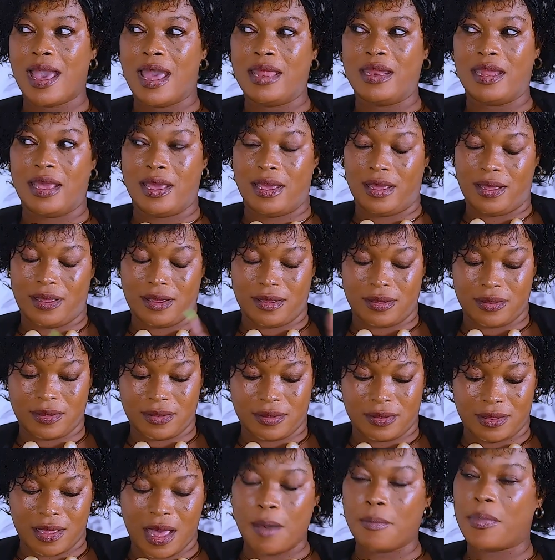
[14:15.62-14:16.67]
And
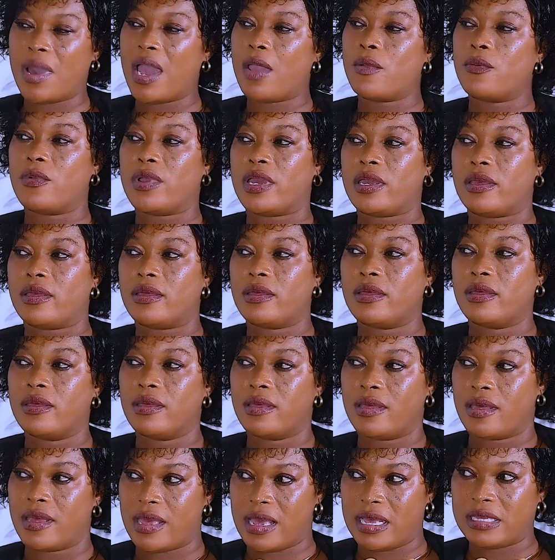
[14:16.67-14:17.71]
I'm buying way,
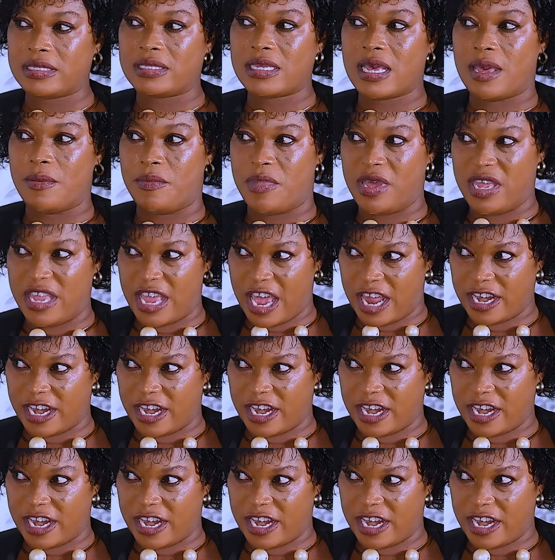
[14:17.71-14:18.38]
SMB,